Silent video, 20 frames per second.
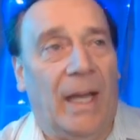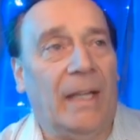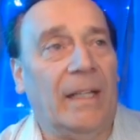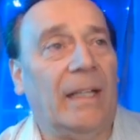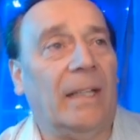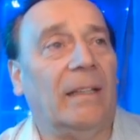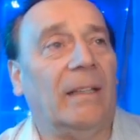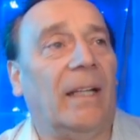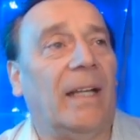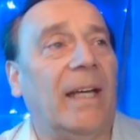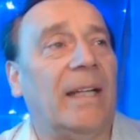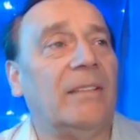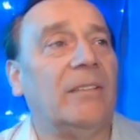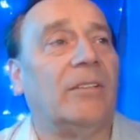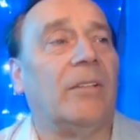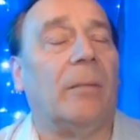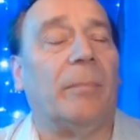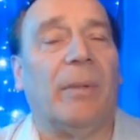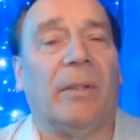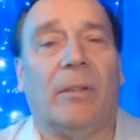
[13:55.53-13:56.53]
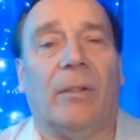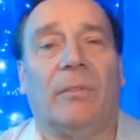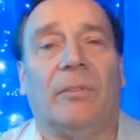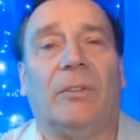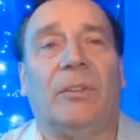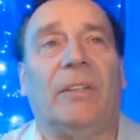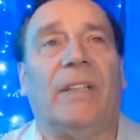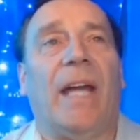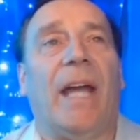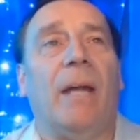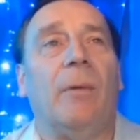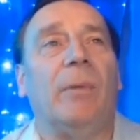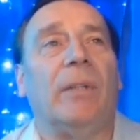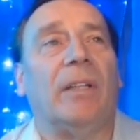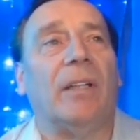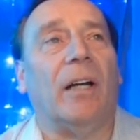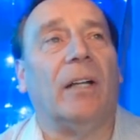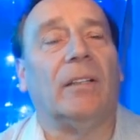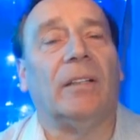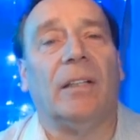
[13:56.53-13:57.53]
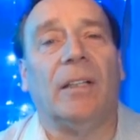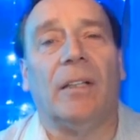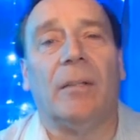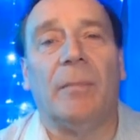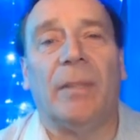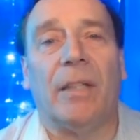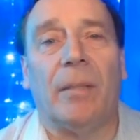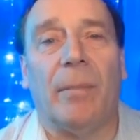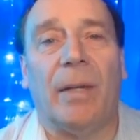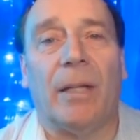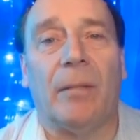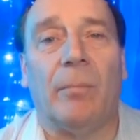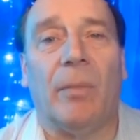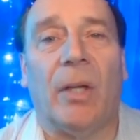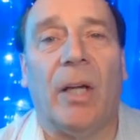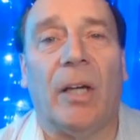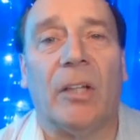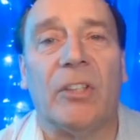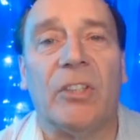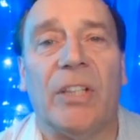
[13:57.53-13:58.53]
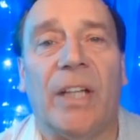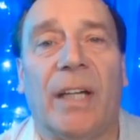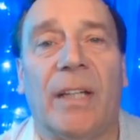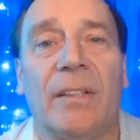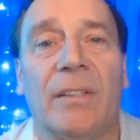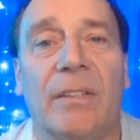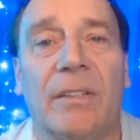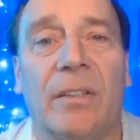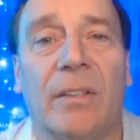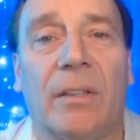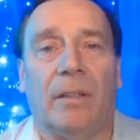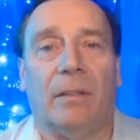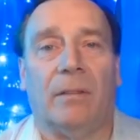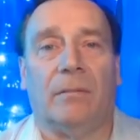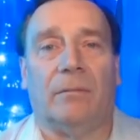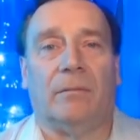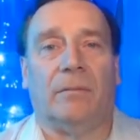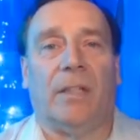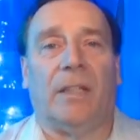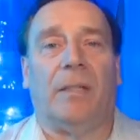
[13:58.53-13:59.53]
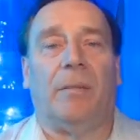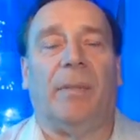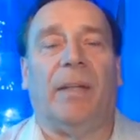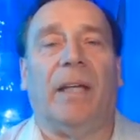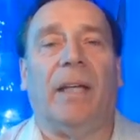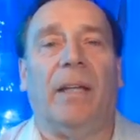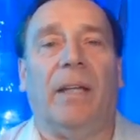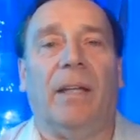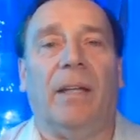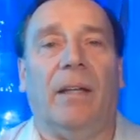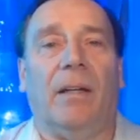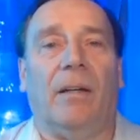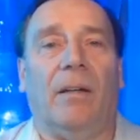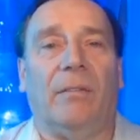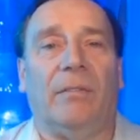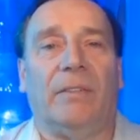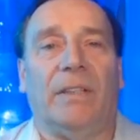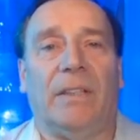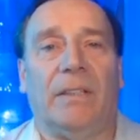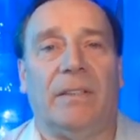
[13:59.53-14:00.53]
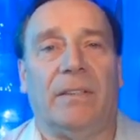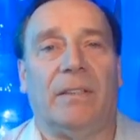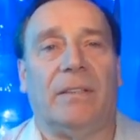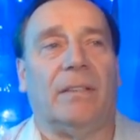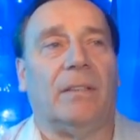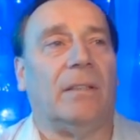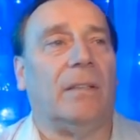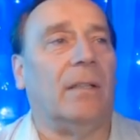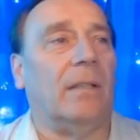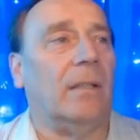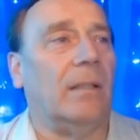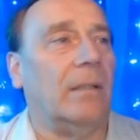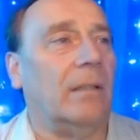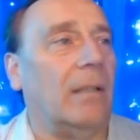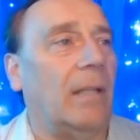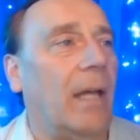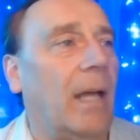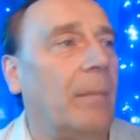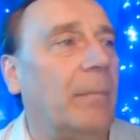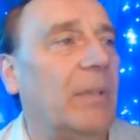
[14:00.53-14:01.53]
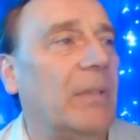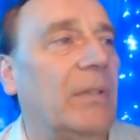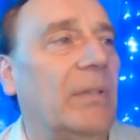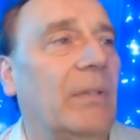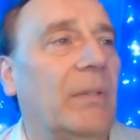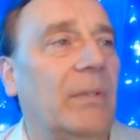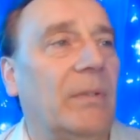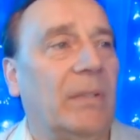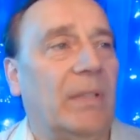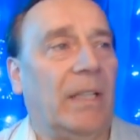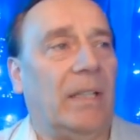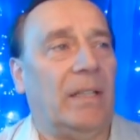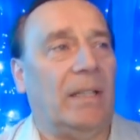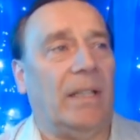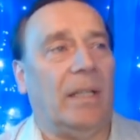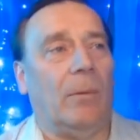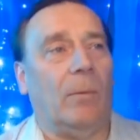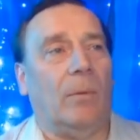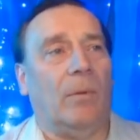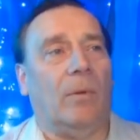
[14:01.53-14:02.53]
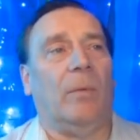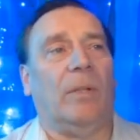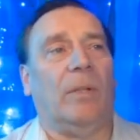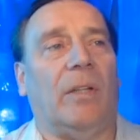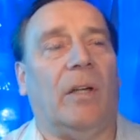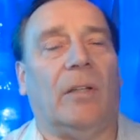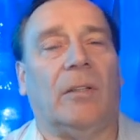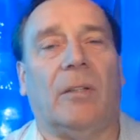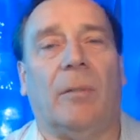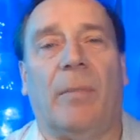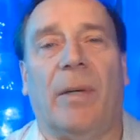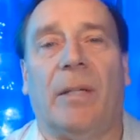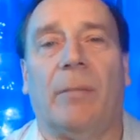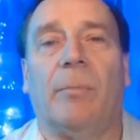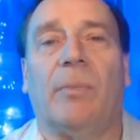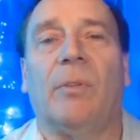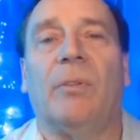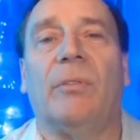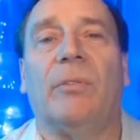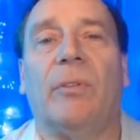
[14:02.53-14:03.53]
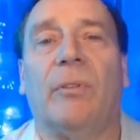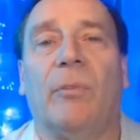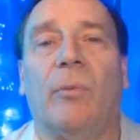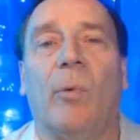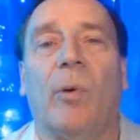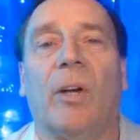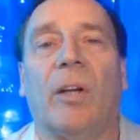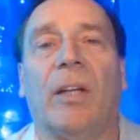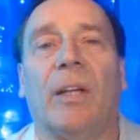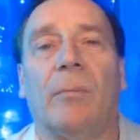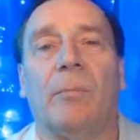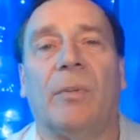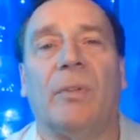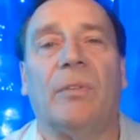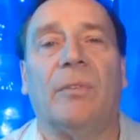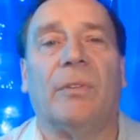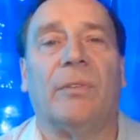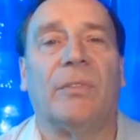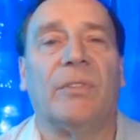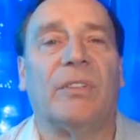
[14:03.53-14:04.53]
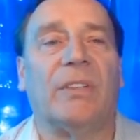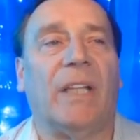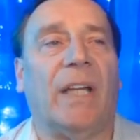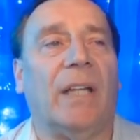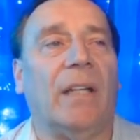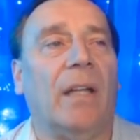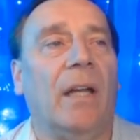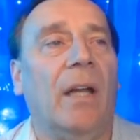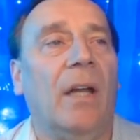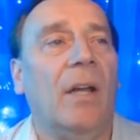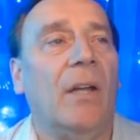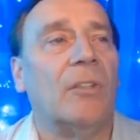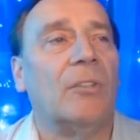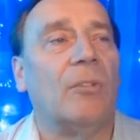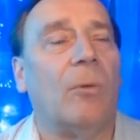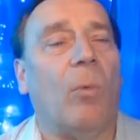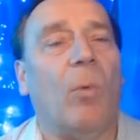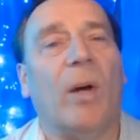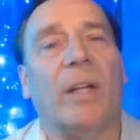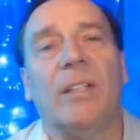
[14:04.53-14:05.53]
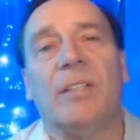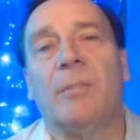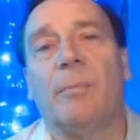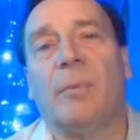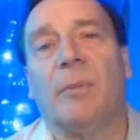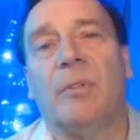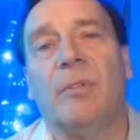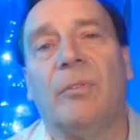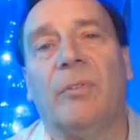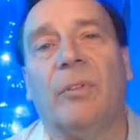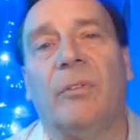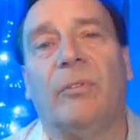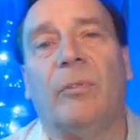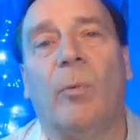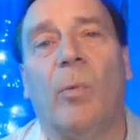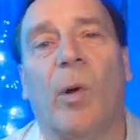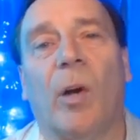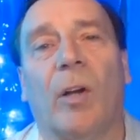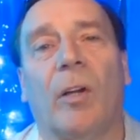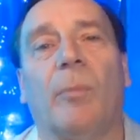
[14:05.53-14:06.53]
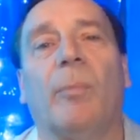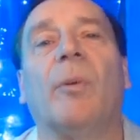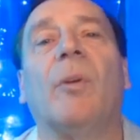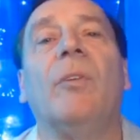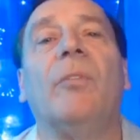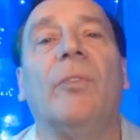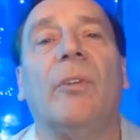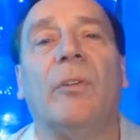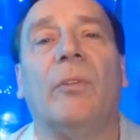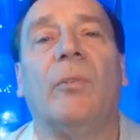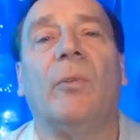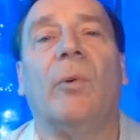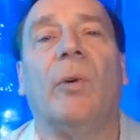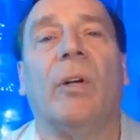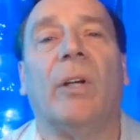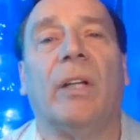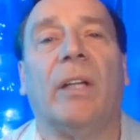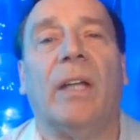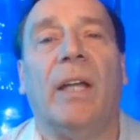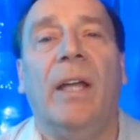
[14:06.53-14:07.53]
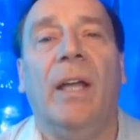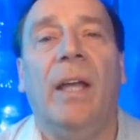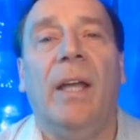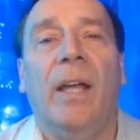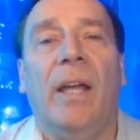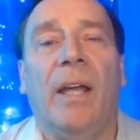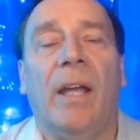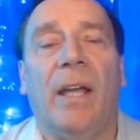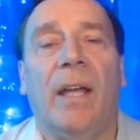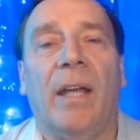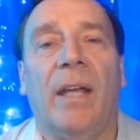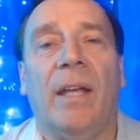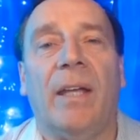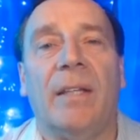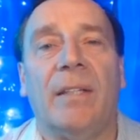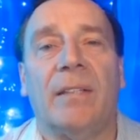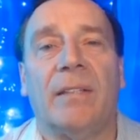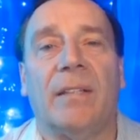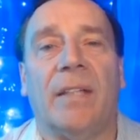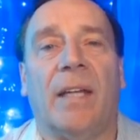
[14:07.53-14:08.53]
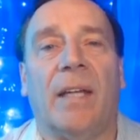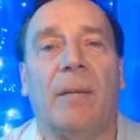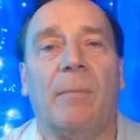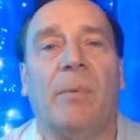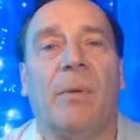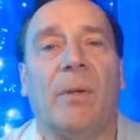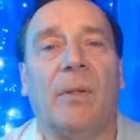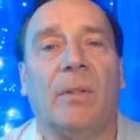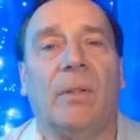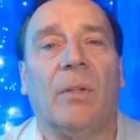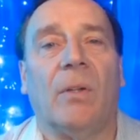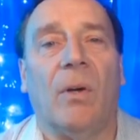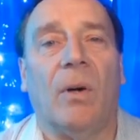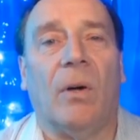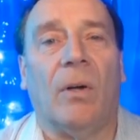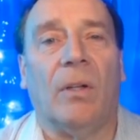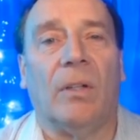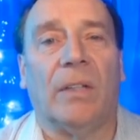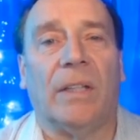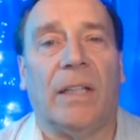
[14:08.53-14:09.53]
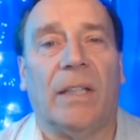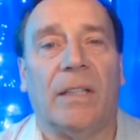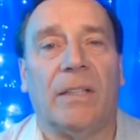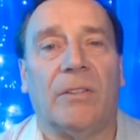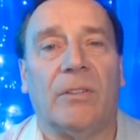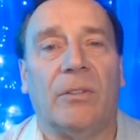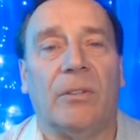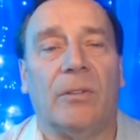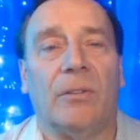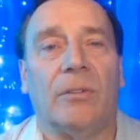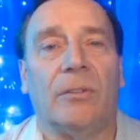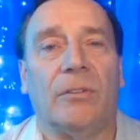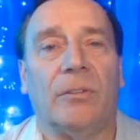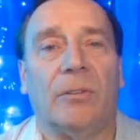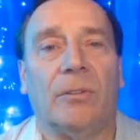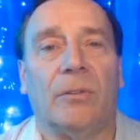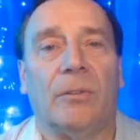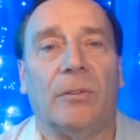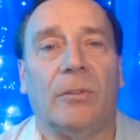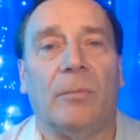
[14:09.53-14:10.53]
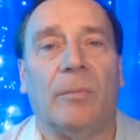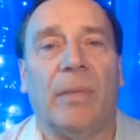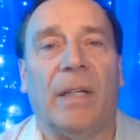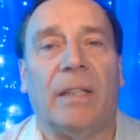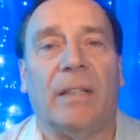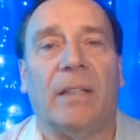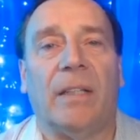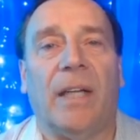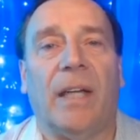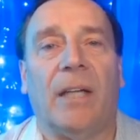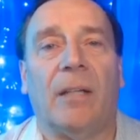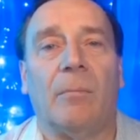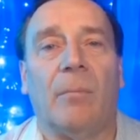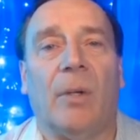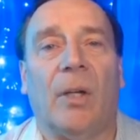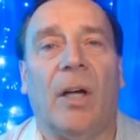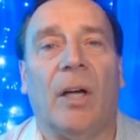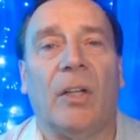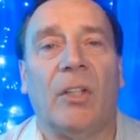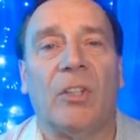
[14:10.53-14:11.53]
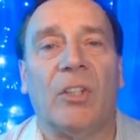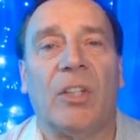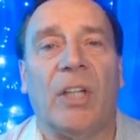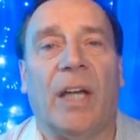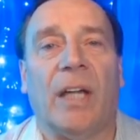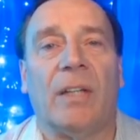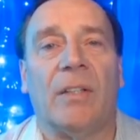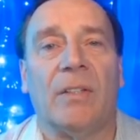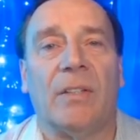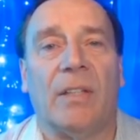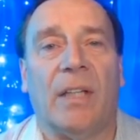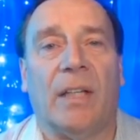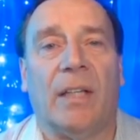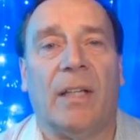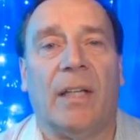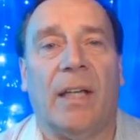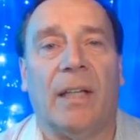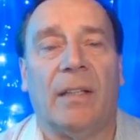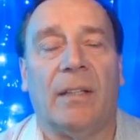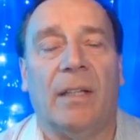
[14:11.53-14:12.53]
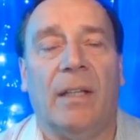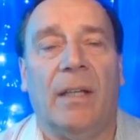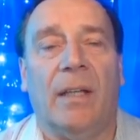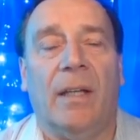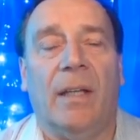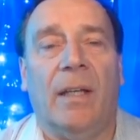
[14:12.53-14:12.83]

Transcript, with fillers: And then the last topic of today, we talked a little bit about blockchains in, in the beginning of this episode and then talked about proof of work and proof of stake. So what is proof of work? Proof of work is a protocol that is used to maintain blockchains and that